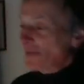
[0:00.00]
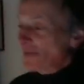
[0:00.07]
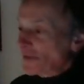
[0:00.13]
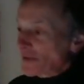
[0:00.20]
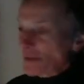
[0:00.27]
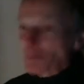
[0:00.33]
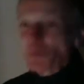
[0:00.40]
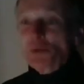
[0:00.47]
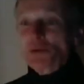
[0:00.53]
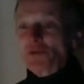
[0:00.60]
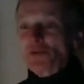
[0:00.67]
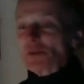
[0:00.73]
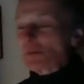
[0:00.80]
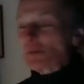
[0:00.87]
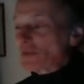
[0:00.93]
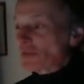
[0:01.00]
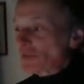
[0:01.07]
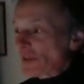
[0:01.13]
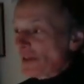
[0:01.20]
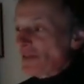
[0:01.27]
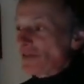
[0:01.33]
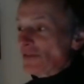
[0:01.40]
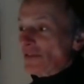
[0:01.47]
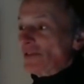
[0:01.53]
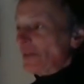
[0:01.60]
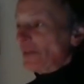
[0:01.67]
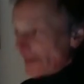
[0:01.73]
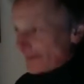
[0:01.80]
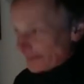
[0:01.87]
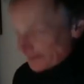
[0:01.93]
that it would if it was
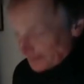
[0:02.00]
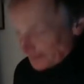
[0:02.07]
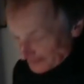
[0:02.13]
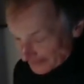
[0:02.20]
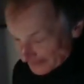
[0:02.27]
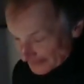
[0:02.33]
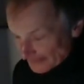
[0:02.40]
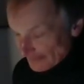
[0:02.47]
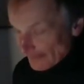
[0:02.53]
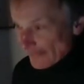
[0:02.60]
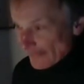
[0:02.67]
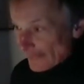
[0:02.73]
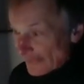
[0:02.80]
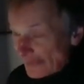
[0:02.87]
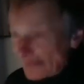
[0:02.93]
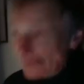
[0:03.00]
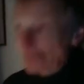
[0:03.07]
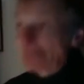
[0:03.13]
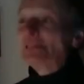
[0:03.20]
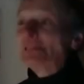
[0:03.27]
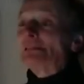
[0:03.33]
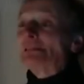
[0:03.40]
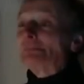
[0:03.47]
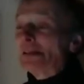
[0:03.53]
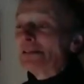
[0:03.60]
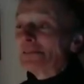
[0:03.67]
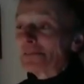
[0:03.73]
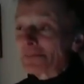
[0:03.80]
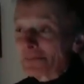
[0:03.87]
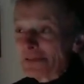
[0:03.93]
stationary.
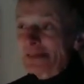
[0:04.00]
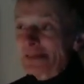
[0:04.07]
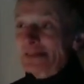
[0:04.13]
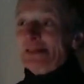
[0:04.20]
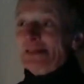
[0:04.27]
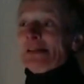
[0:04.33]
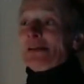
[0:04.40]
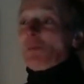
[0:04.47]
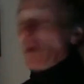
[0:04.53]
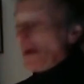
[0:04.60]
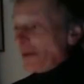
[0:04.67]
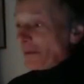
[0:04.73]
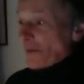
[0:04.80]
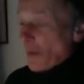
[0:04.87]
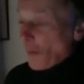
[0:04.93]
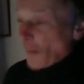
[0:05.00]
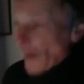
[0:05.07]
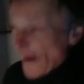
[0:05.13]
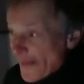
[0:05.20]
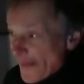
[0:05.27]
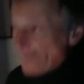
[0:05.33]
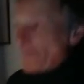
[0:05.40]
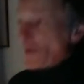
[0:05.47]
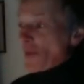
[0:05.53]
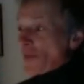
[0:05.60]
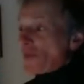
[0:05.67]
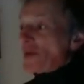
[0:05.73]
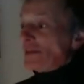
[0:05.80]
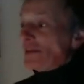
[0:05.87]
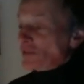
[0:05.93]
Well, all right then,
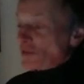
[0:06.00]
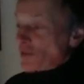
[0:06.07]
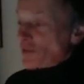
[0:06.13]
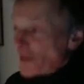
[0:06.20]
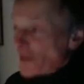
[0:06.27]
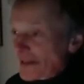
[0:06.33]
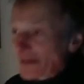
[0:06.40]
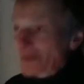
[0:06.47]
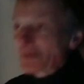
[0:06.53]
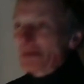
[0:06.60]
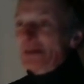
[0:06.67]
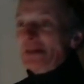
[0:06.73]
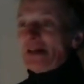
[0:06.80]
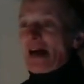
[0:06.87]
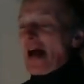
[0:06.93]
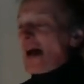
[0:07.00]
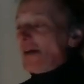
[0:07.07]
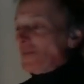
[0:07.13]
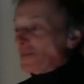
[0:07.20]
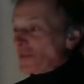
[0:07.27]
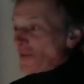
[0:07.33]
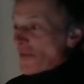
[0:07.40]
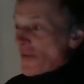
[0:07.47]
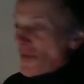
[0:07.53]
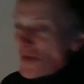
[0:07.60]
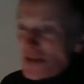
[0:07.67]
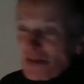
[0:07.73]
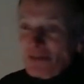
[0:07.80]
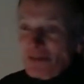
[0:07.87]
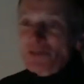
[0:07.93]
things shrink and
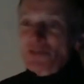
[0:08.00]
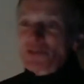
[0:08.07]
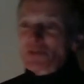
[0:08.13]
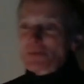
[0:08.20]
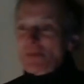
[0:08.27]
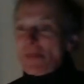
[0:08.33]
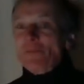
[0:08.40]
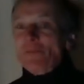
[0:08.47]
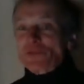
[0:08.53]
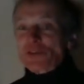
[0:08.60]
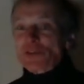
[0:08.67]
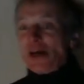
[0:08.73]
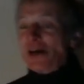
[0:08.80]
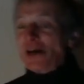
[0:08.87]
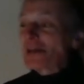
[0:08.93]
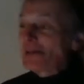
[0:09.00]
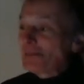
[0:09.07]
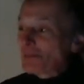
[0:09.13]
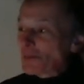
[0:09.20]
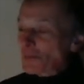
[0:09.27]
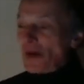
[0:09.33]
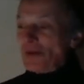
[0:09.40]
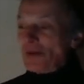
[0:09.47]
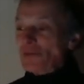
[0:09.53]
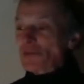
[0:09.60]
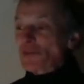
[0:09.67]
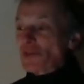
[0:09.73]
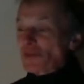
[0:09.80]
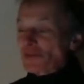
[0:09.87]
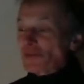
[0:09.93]
time
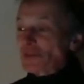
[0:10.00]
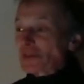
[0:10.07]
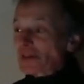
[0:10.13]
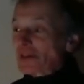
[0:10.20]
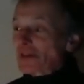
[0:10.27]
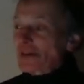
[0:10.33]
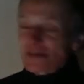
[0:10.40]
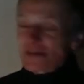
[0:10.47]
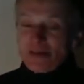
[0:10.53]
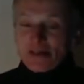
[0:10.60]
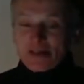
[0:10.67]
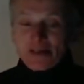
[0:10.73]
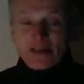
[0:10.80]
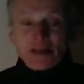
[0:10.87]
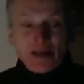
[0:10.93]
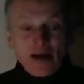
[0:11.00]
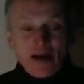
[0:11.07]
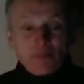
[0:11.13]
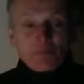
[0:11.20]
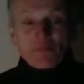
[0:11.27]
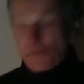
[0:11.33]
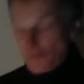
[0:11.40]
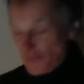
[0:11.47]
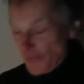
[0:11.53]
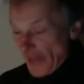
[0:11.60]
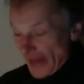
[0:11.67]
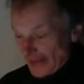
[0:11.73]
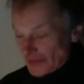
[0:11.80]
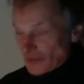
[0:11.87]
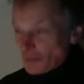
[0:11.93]
runs differently.
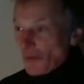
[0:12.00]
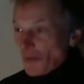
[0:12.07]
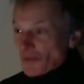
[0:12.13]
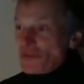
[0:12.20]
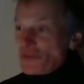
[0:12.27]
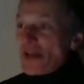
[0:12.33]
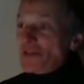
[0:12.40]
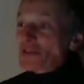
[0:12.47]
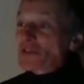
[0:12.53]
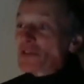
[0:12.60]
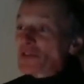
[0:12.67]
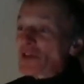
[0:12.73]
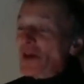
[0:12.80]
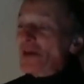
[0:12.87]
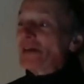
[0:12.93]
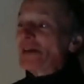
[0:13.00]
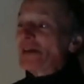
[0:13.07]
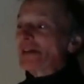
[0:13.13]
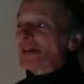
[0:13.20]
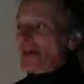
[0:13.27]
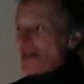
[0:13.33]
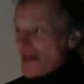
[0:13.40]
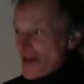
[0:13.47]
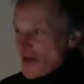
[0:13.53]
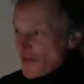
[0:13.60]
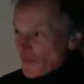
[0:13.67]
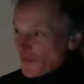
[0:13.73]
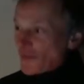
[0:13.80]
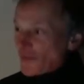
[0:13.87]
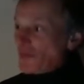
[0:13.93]
That's what's necessary
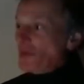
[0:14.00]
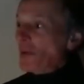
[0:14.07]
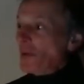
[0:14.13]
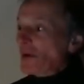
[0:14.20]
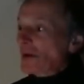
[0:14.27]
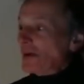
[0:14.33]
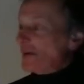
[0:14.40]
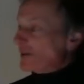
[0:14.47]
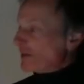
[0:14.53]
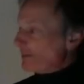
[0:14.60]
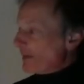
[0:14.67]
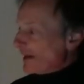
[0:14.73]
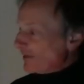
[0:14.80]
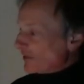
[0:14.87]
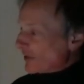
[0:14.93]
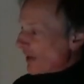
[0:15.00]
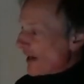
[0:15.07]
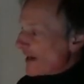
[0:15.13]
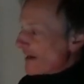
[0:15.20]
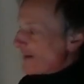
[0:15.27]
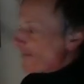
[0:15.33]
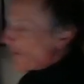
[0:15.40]
if you are going to maintain